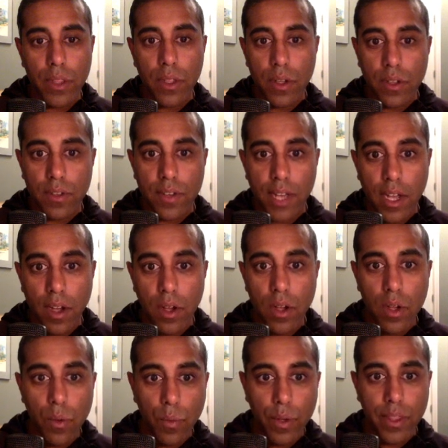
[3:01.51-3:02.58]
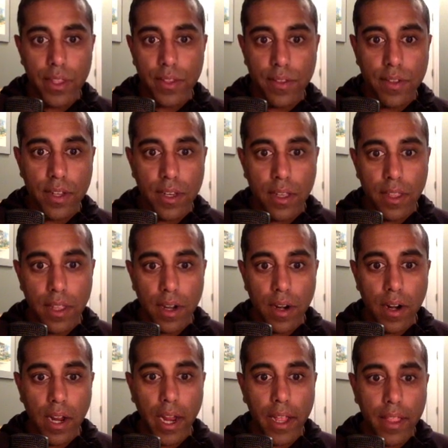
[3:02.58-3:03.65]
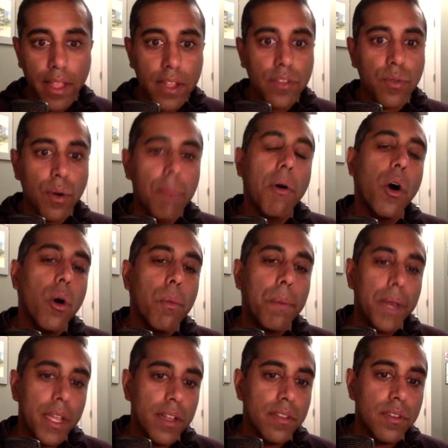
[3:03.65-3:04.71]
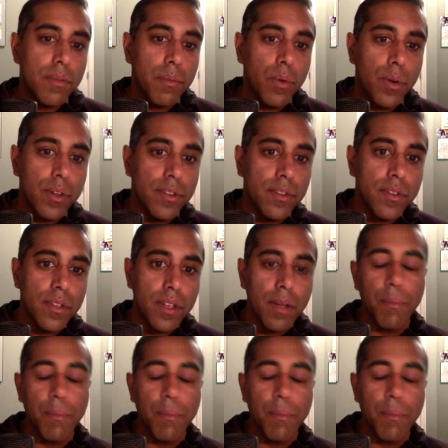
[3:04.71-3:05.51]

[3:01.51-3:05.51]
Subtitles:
looks now with Insigne there, and that's where I'm hoping to get some points.